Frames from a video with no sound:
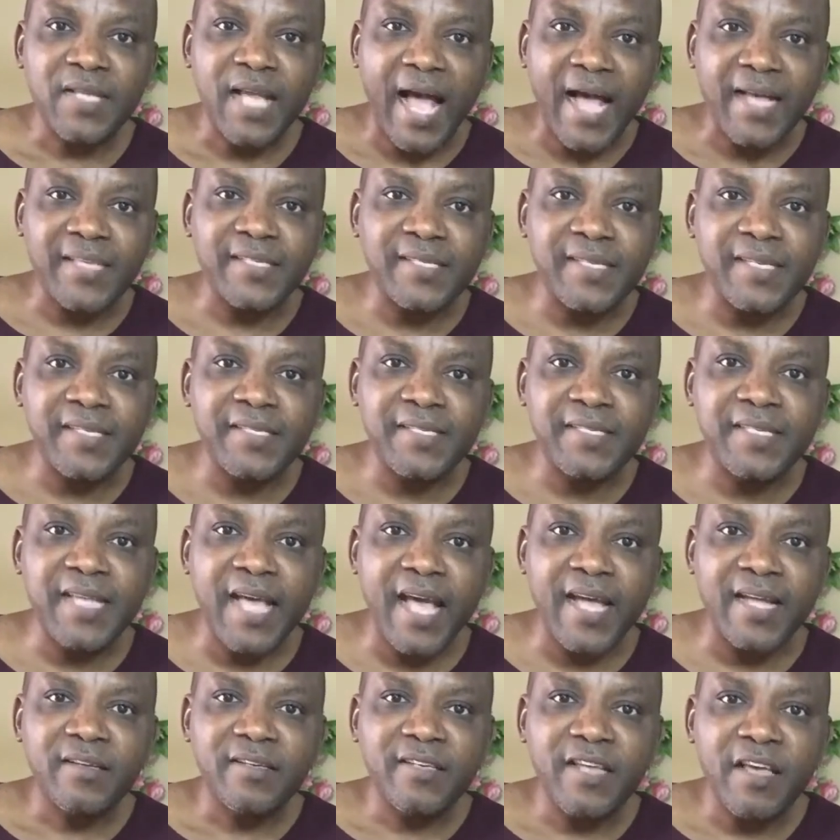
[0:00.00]
and since
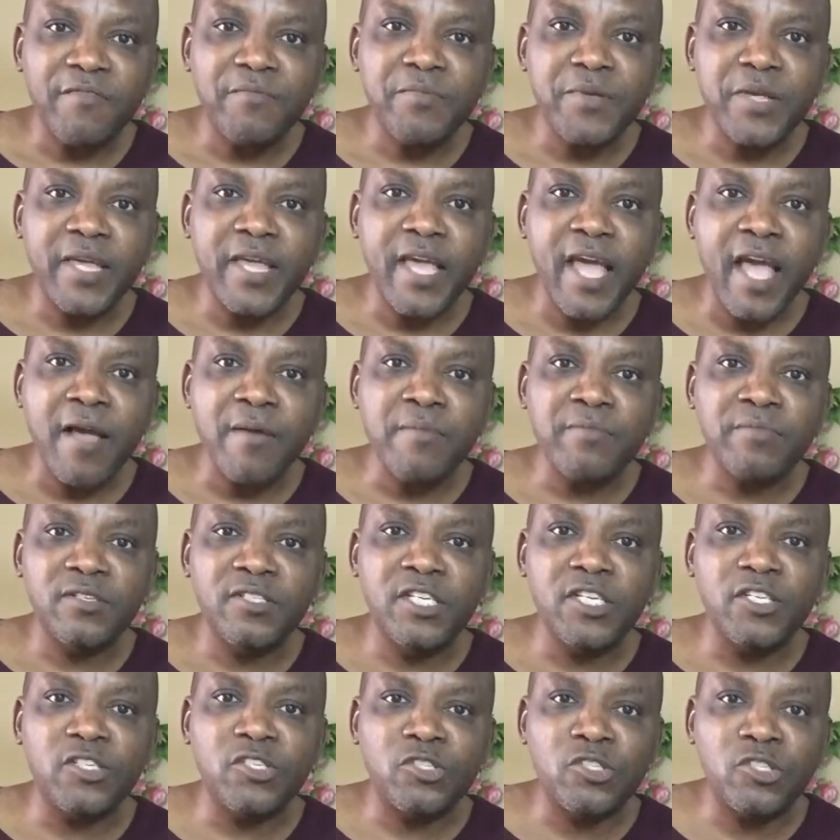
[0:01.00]
then they became
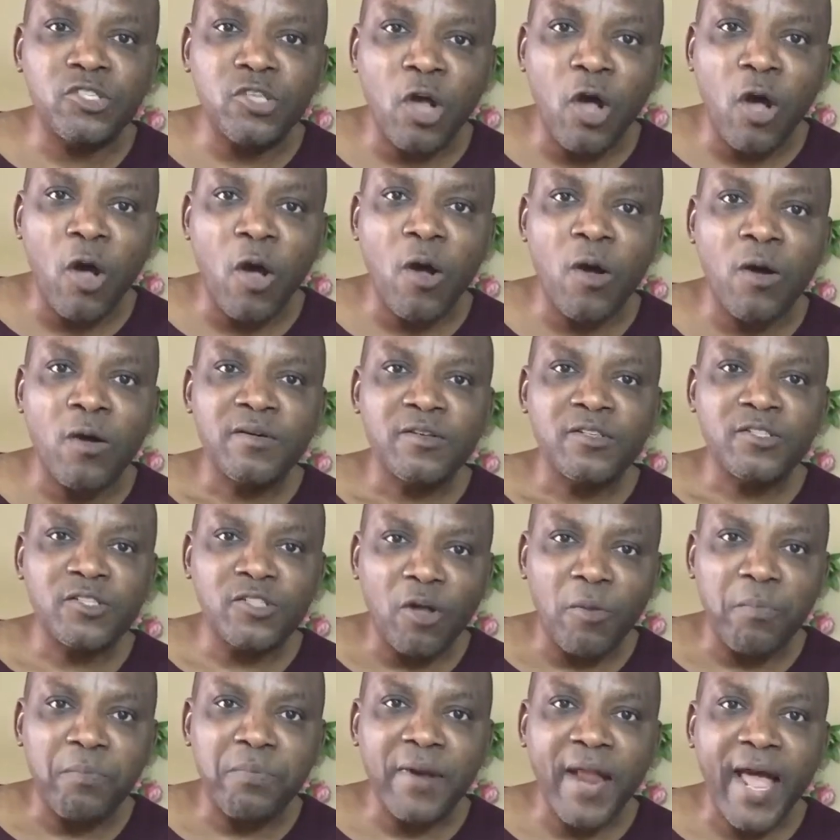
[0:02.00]
the sole
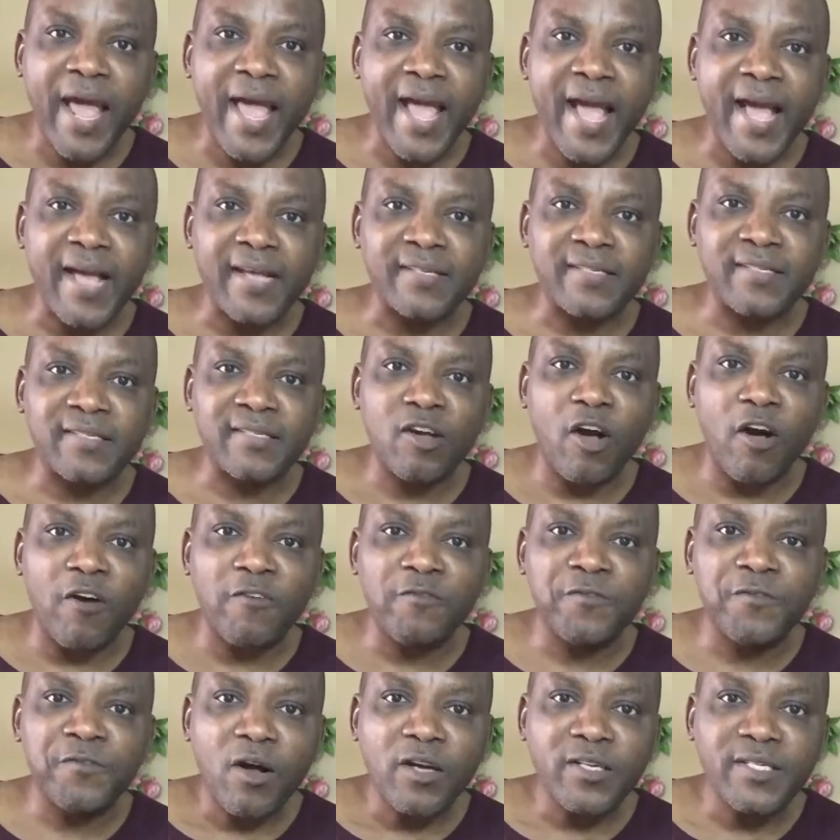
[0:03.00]
suppliers
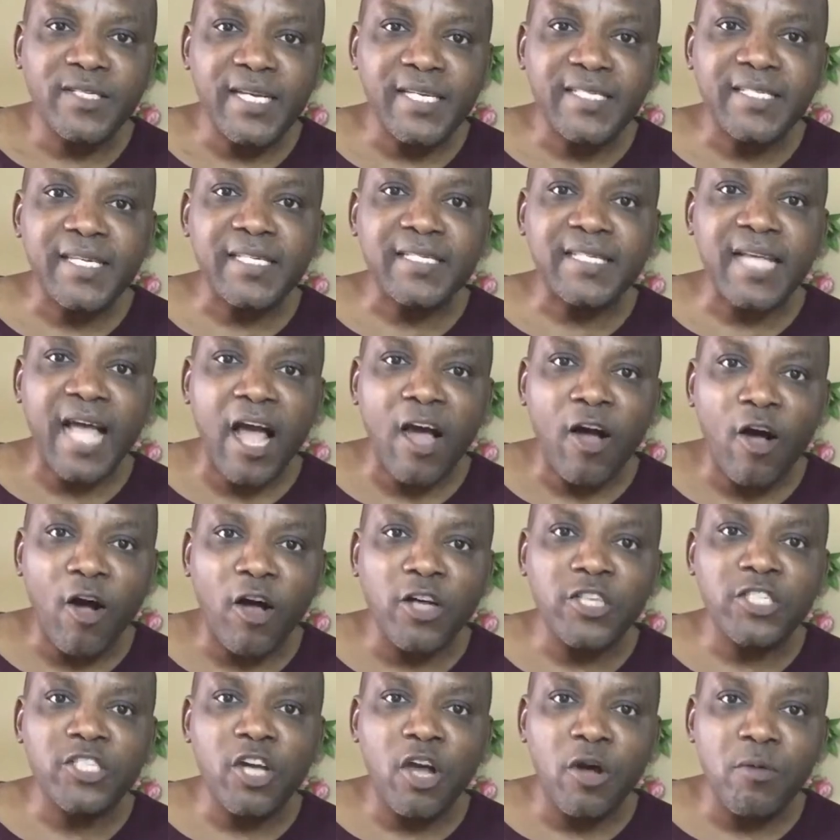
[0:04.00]
of digital
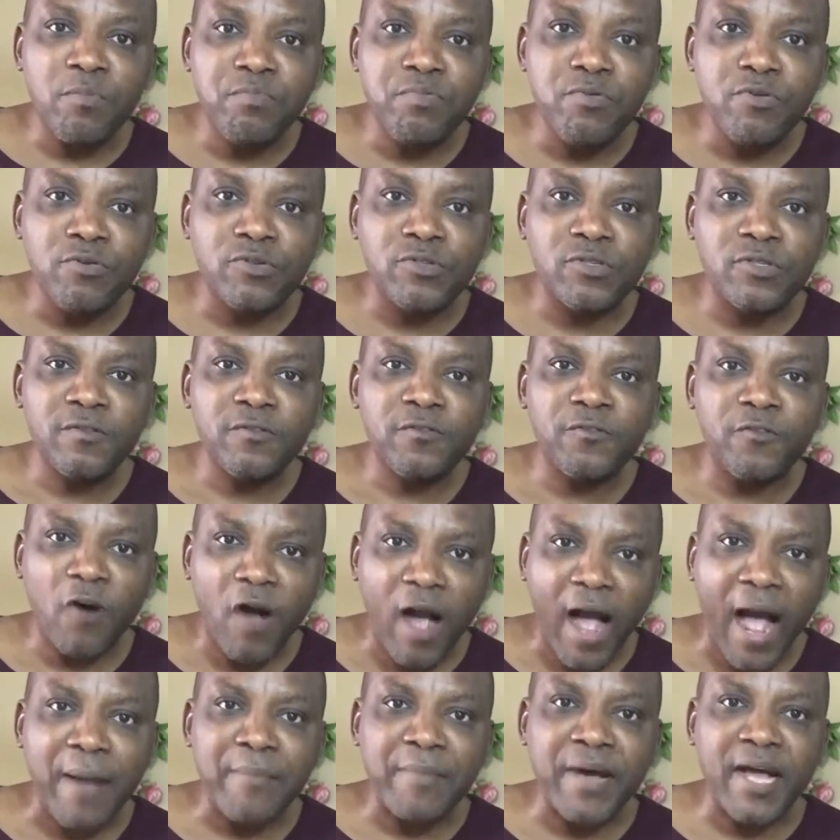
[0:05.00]
audiobooks
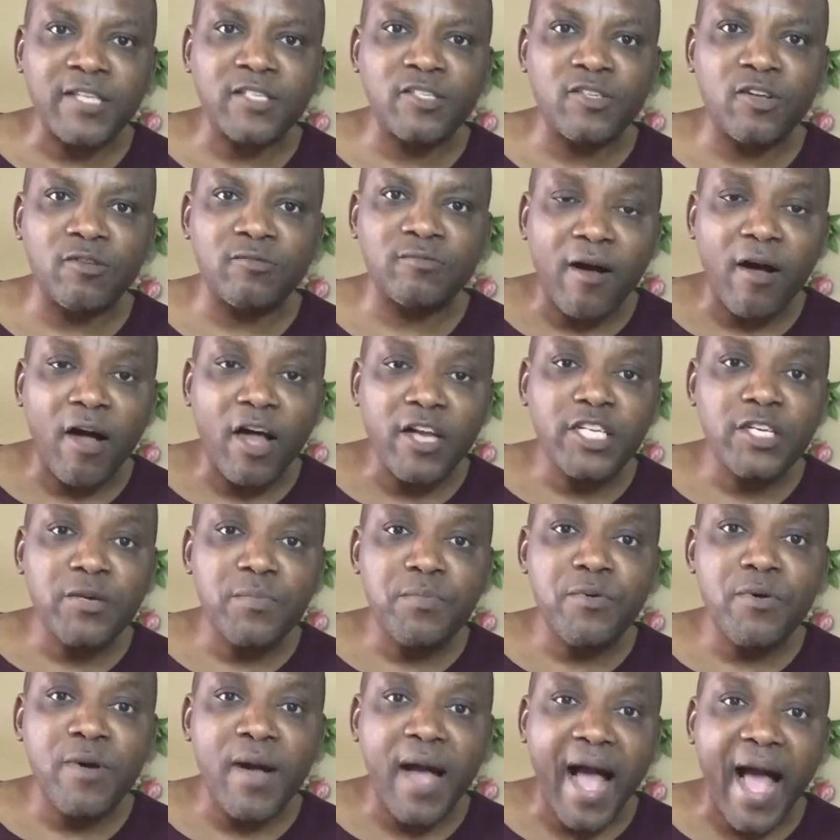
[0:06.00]
for Amazon.
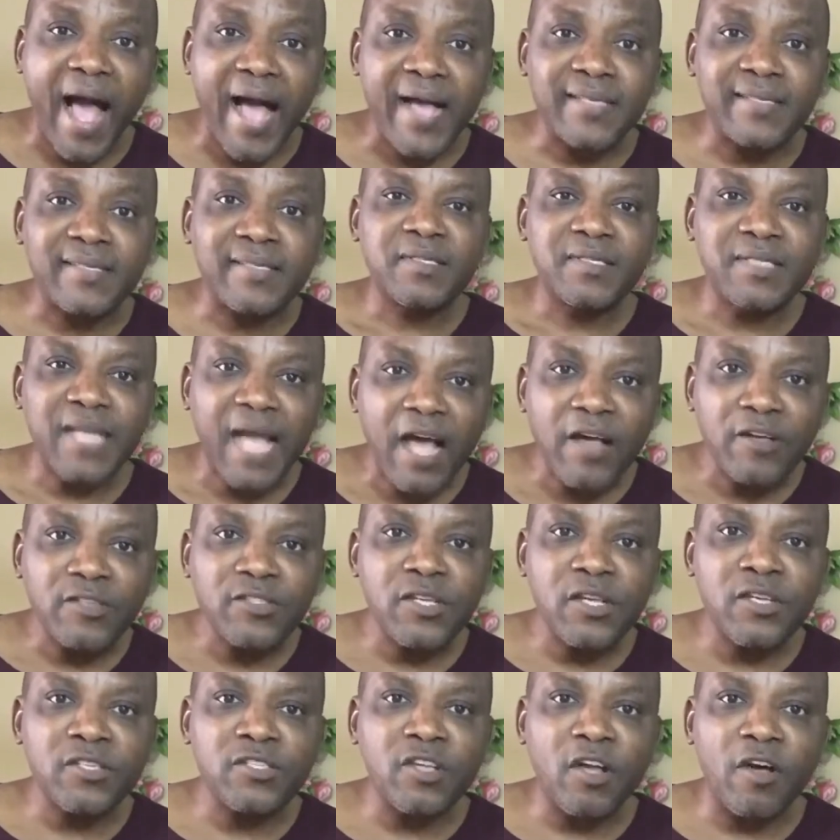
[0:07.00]
Audible has
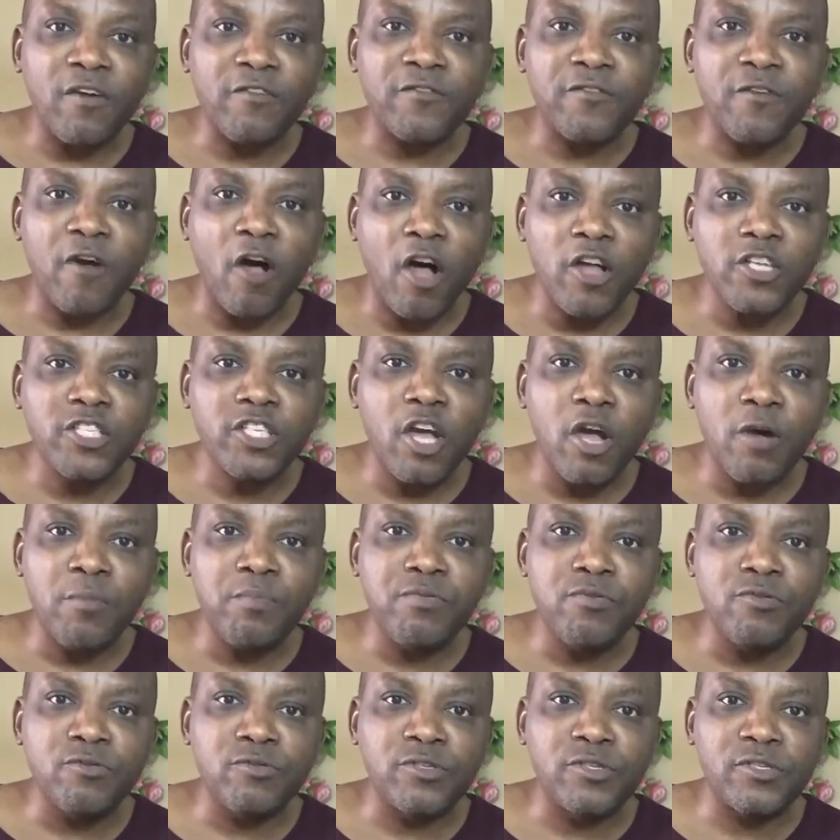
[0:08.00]
thousands of
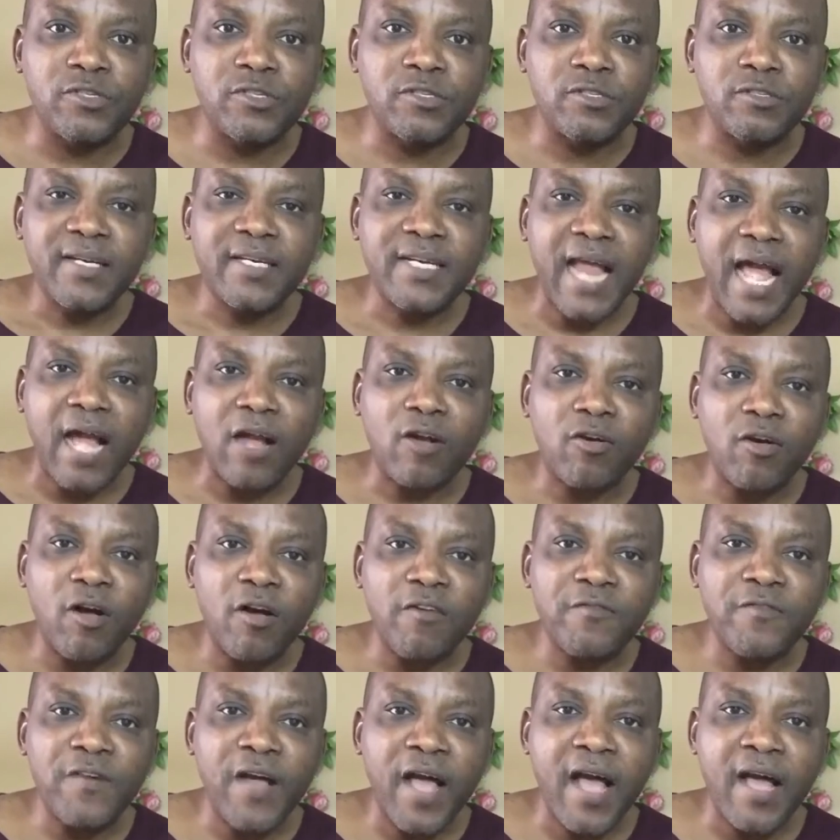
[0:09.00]
audiobooks that
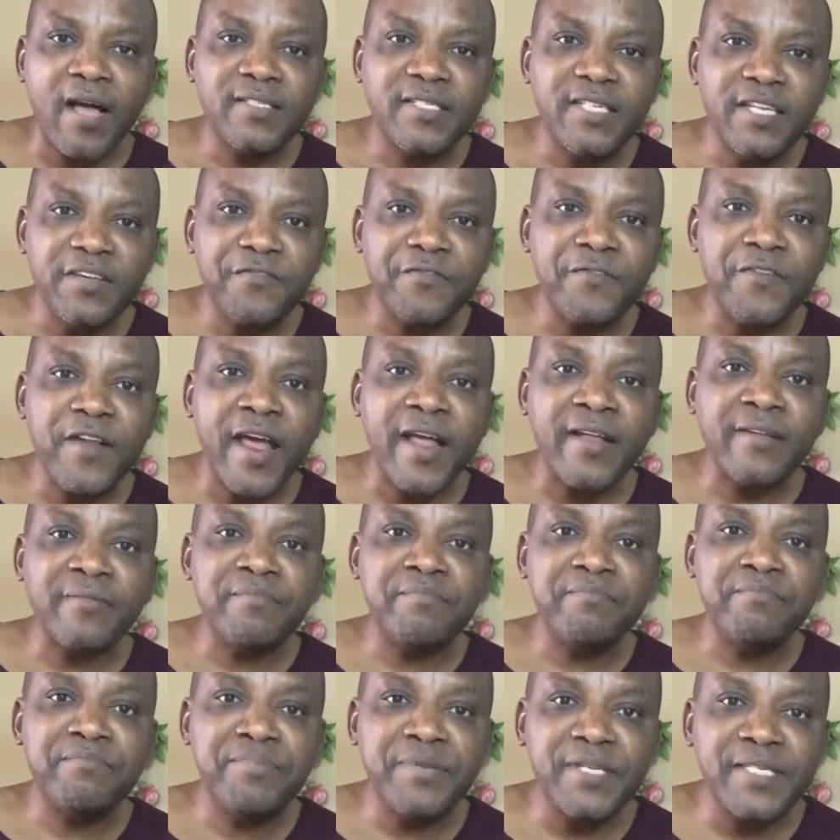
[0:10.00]
cover
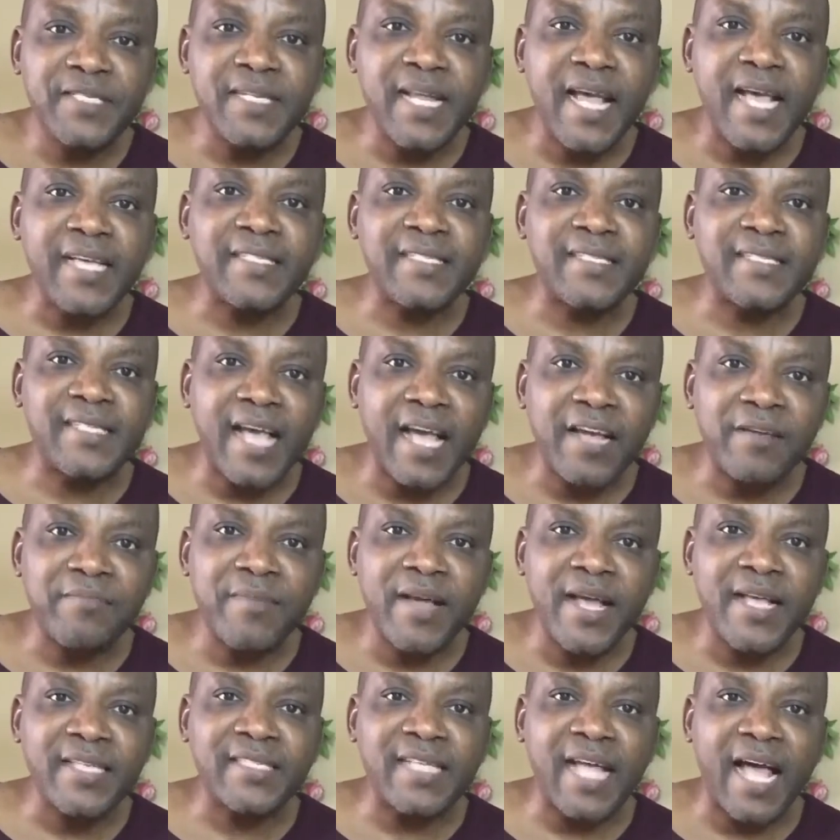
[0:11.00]
different business
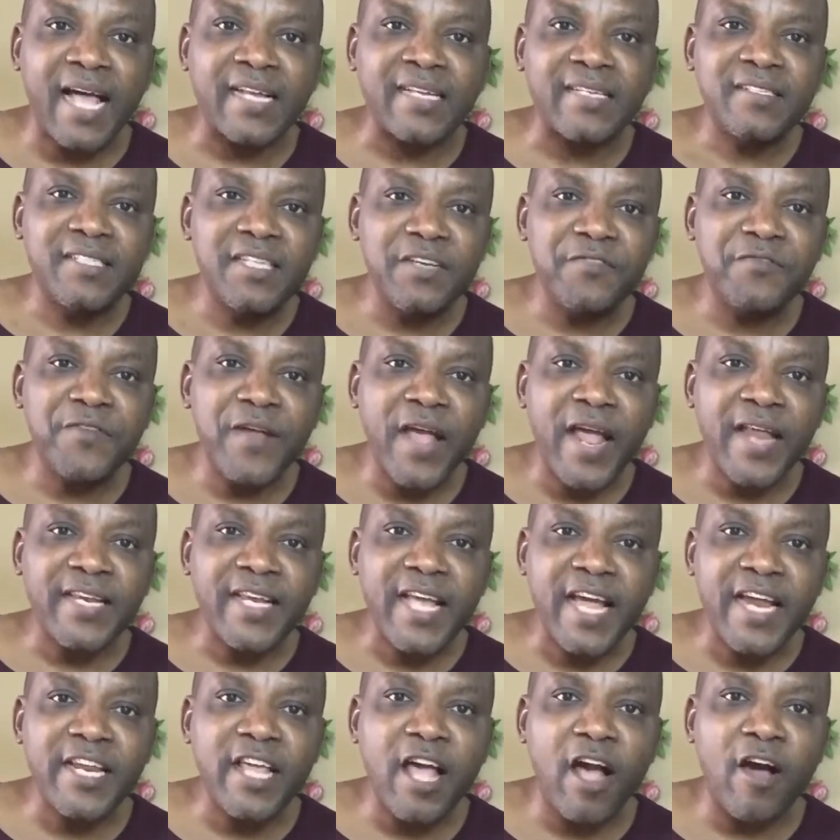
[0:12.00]
segments and
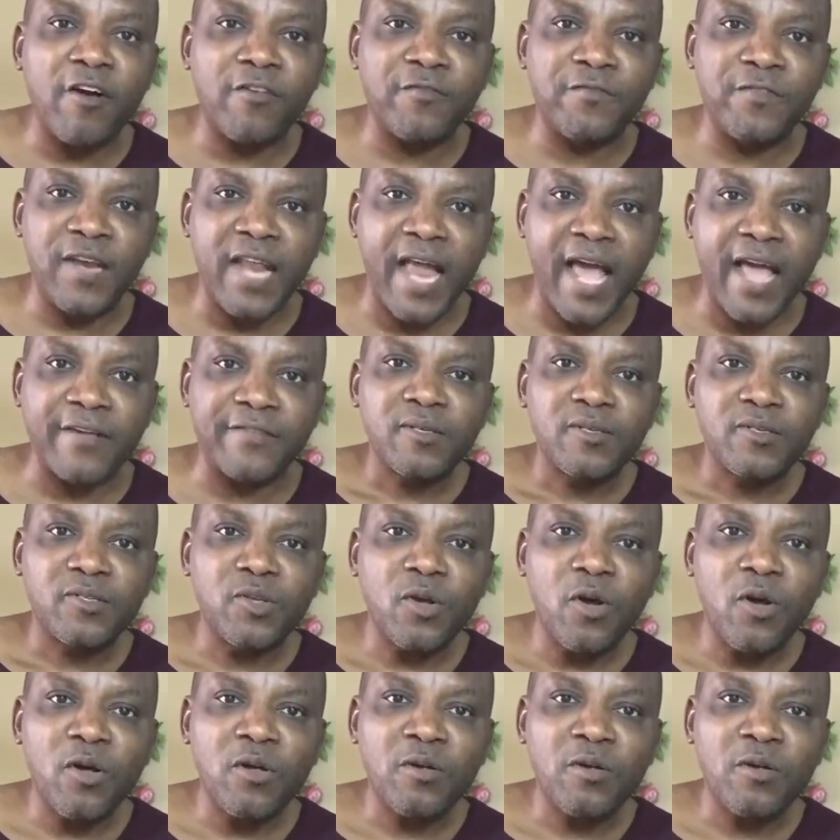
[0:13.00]
different areas of life, so